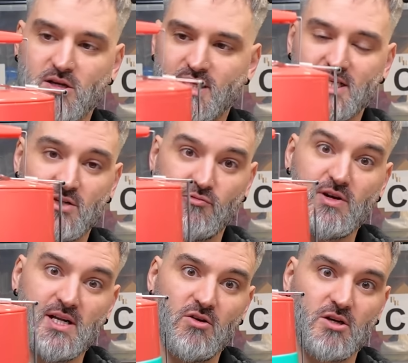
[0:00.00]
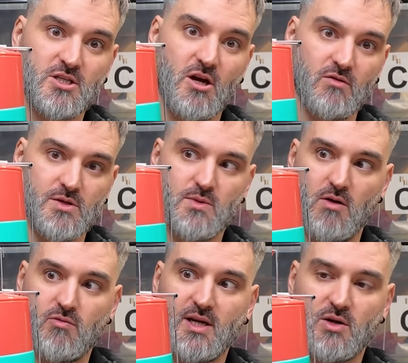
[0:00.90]
This is a really nice colour as
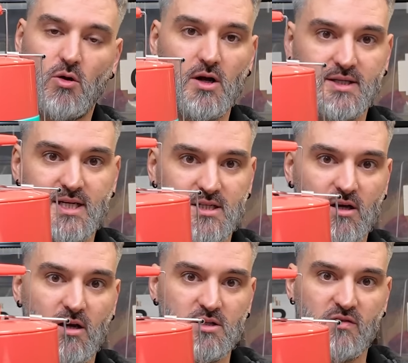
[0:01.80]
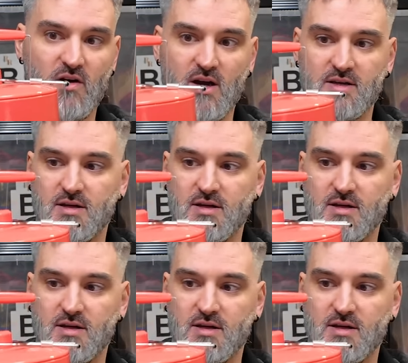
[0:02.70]
well, really quite a decent colour to find.